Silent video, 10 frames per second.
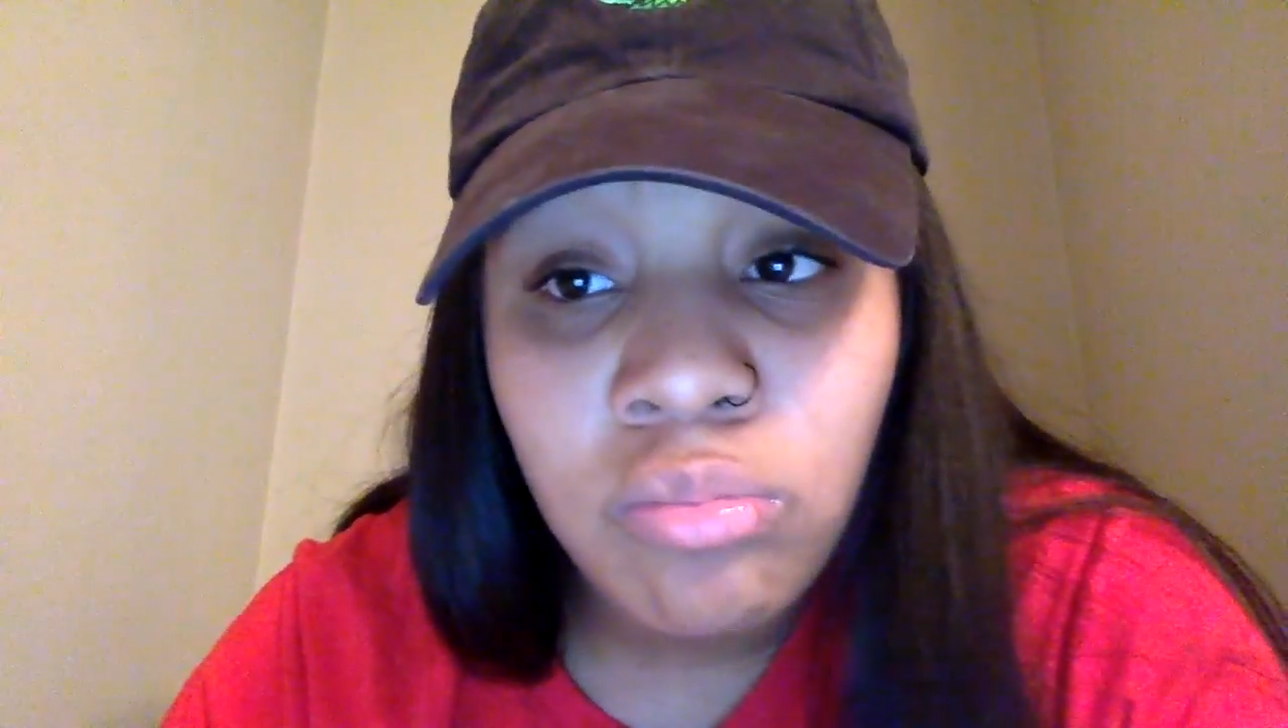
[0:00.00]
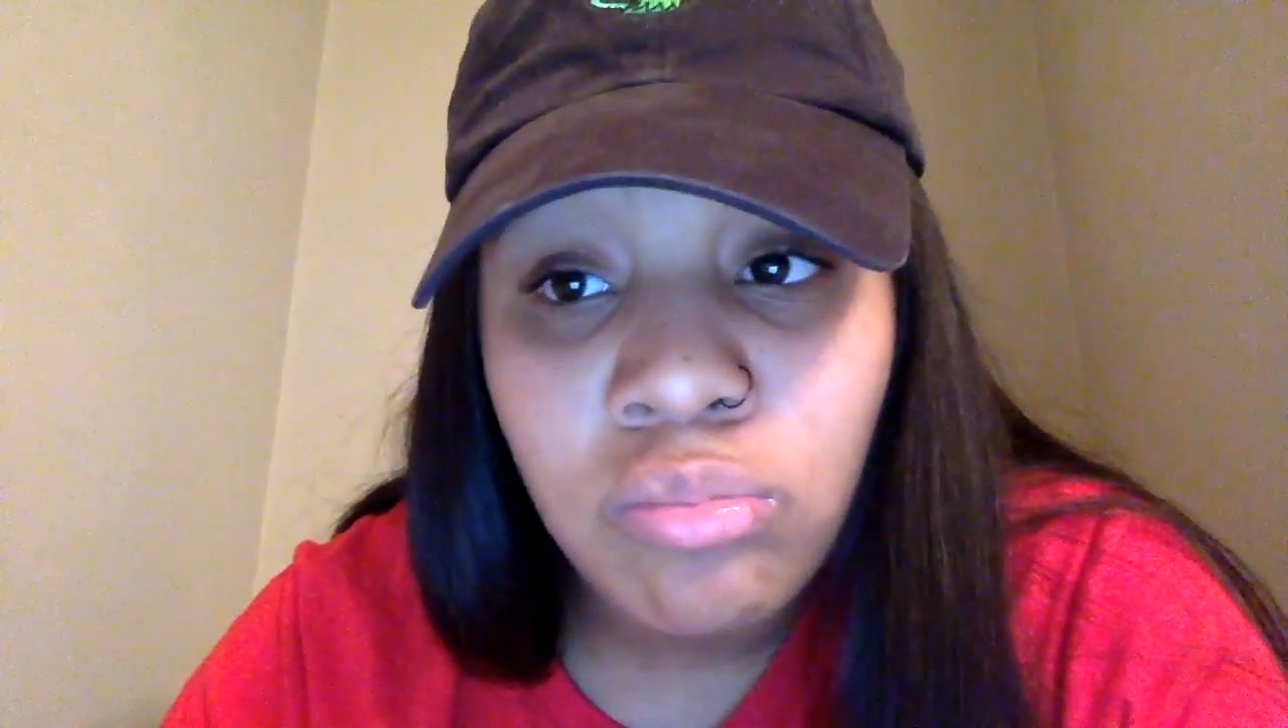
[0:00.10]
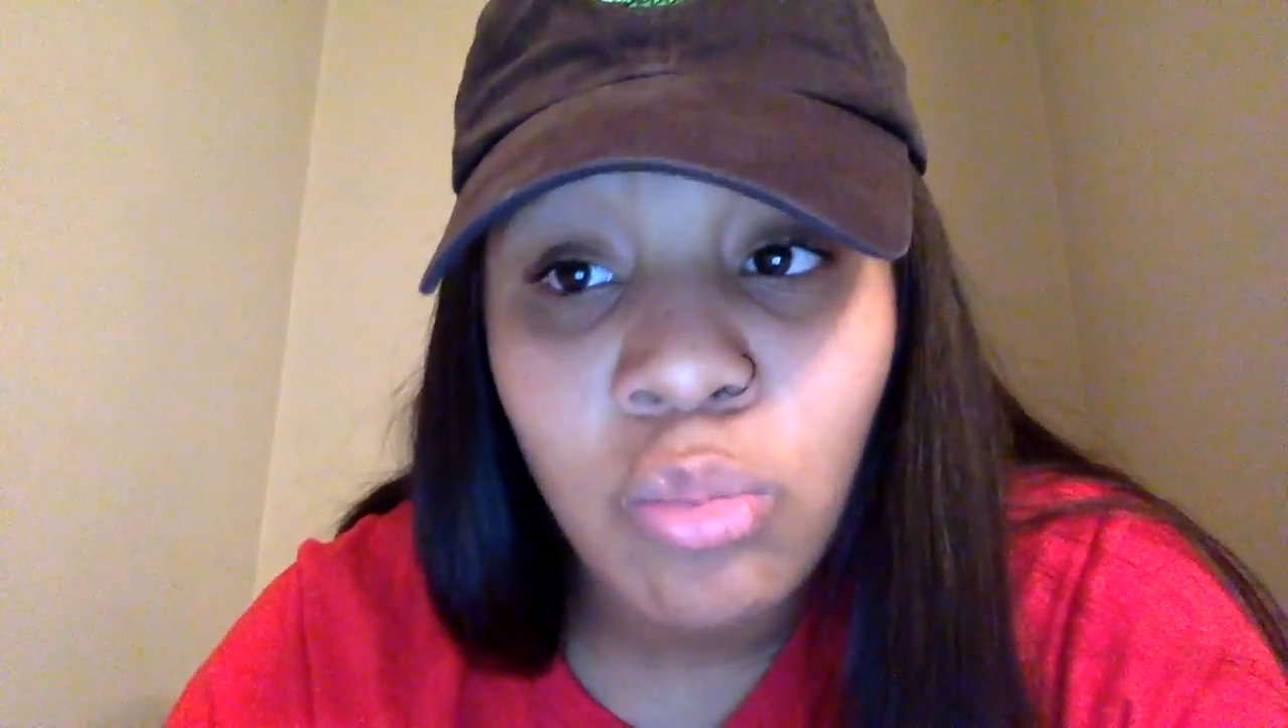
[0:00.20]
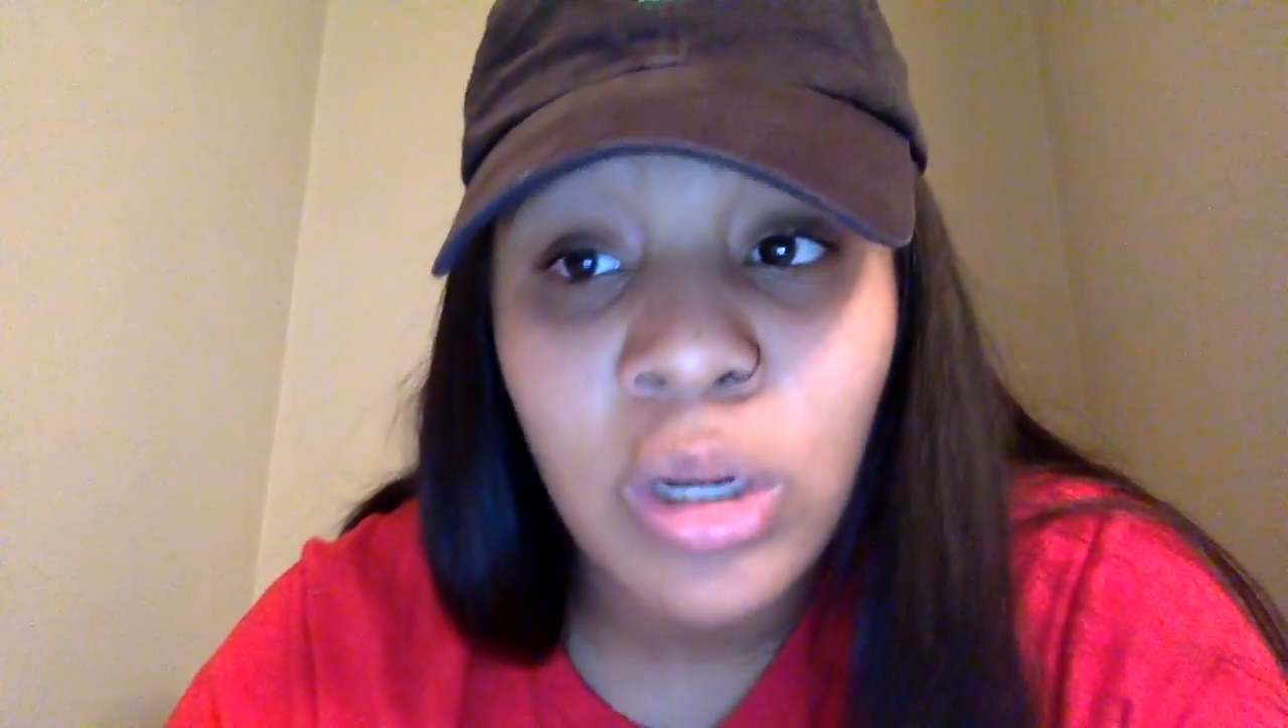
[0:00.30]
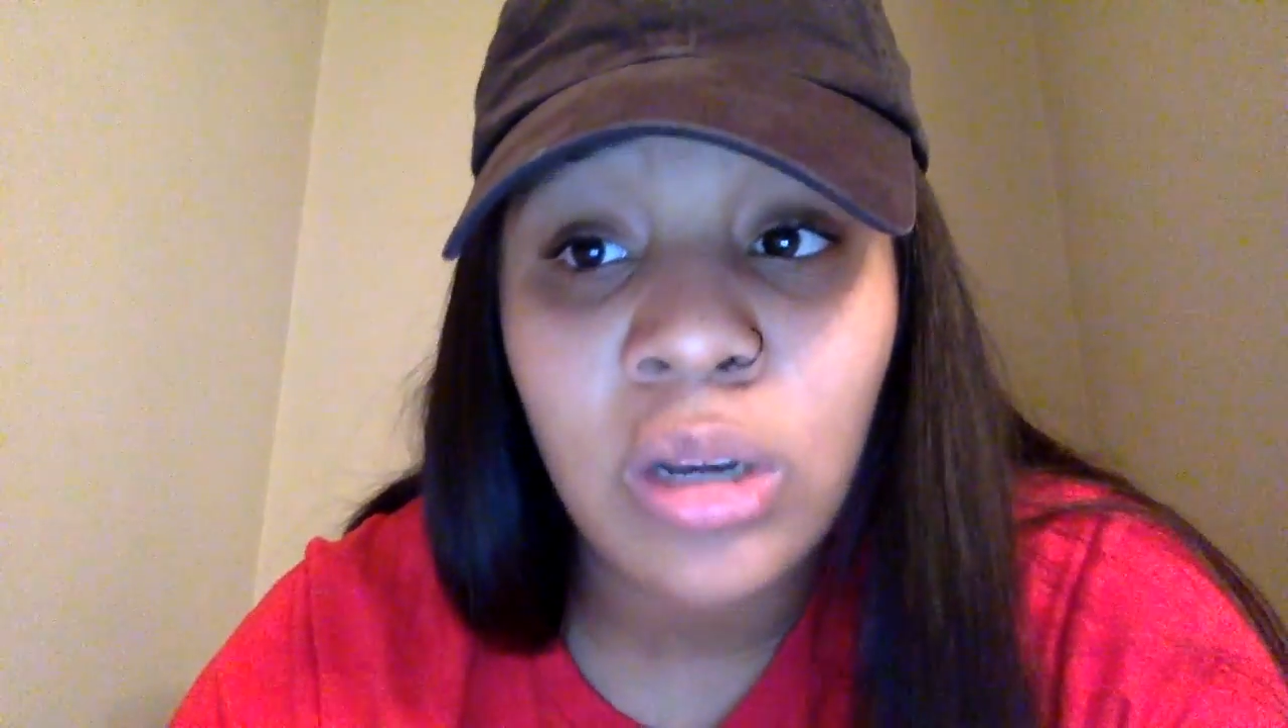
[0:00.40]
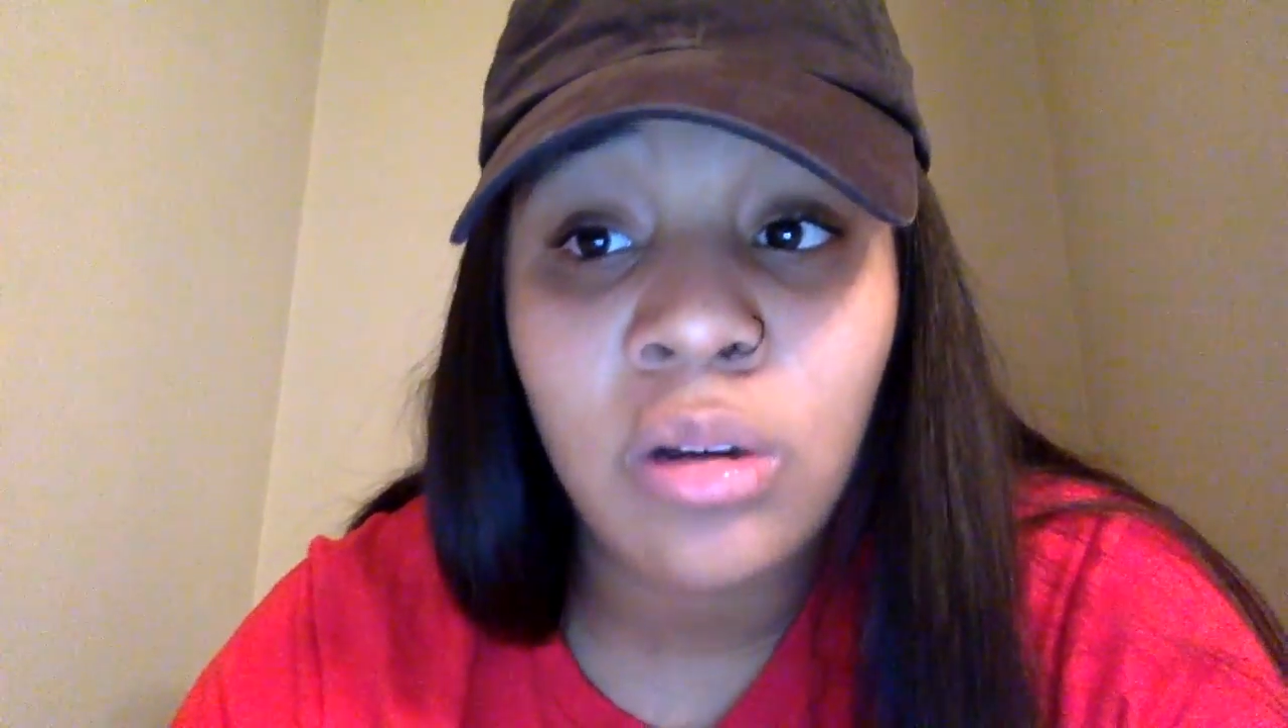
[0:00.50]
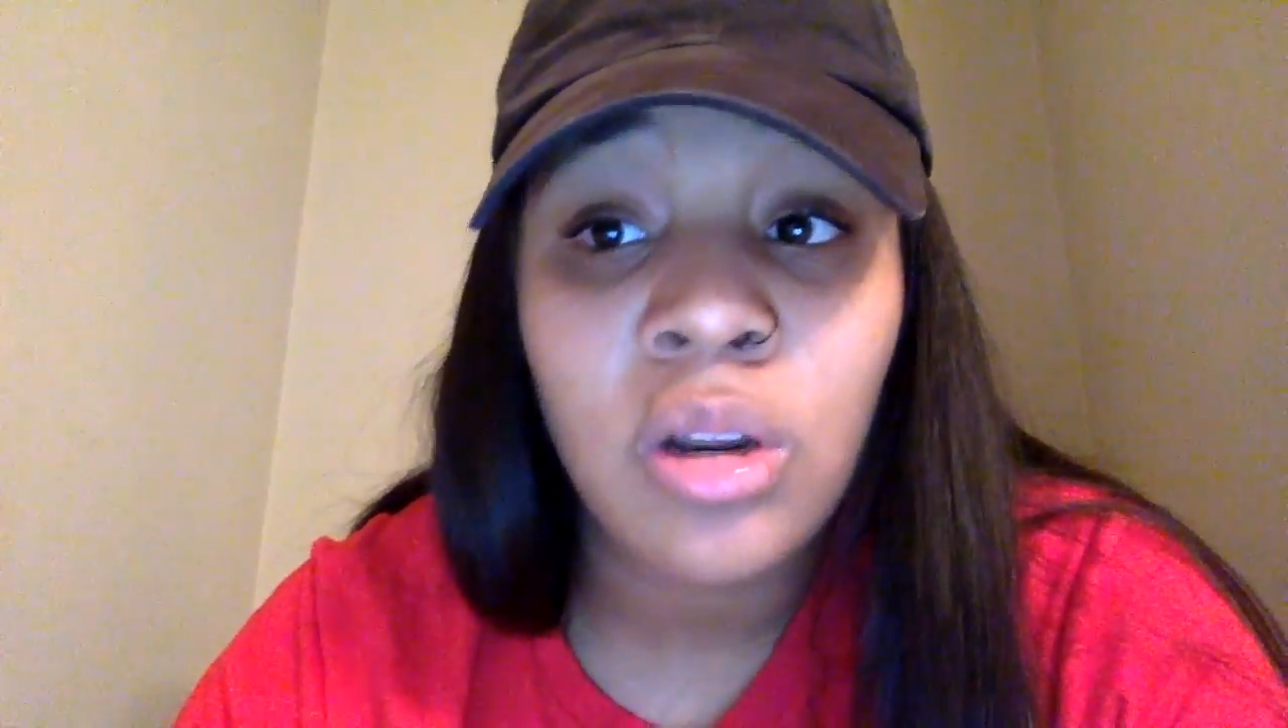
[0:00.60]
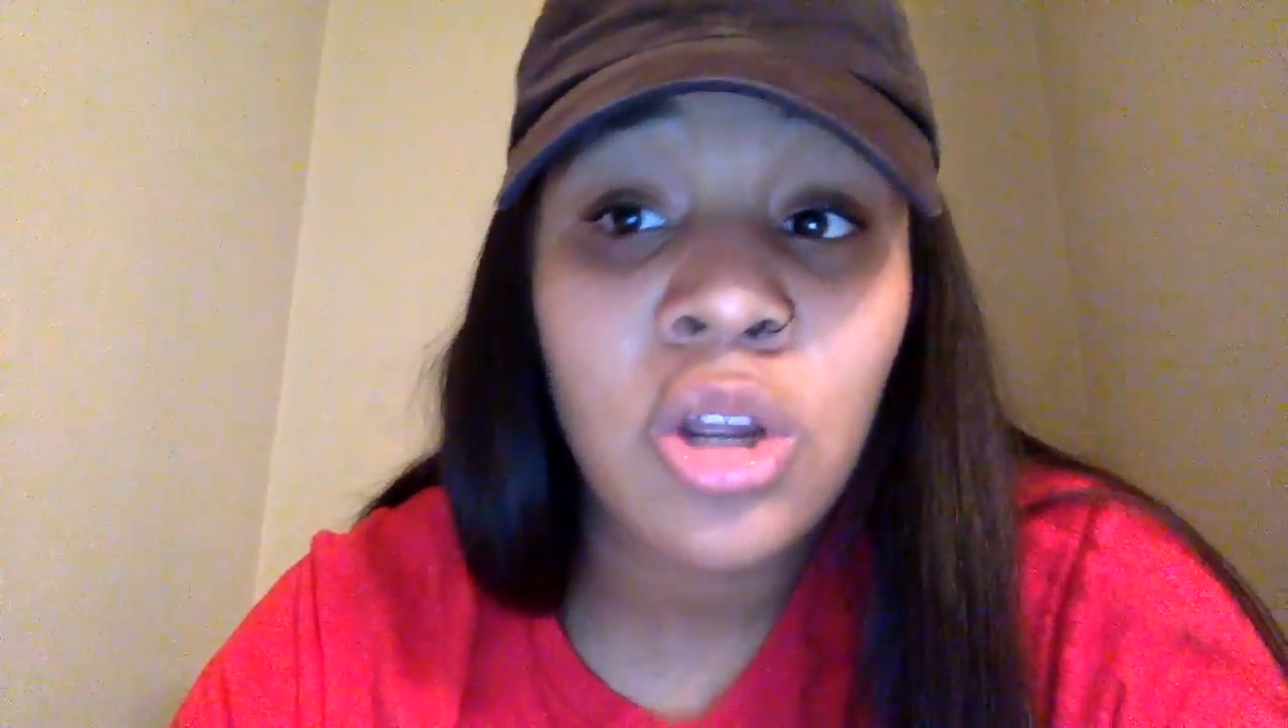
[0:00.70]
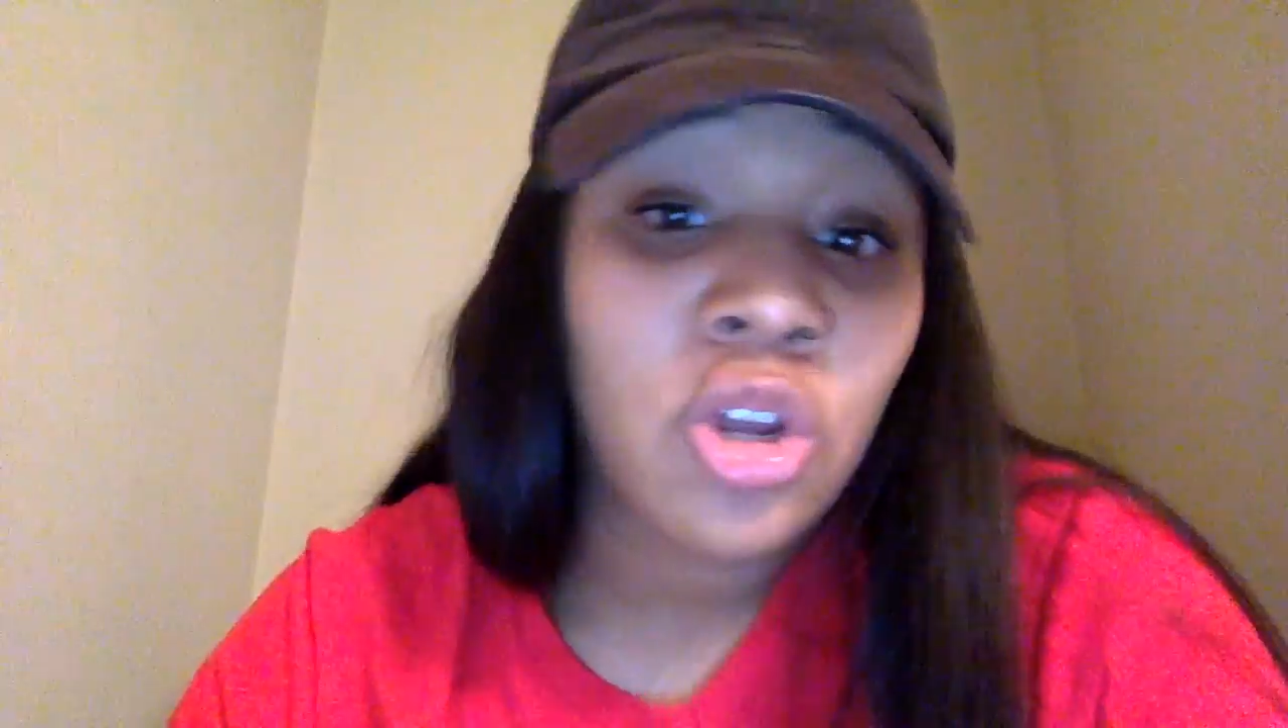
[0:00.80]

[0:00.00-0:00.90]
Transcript: when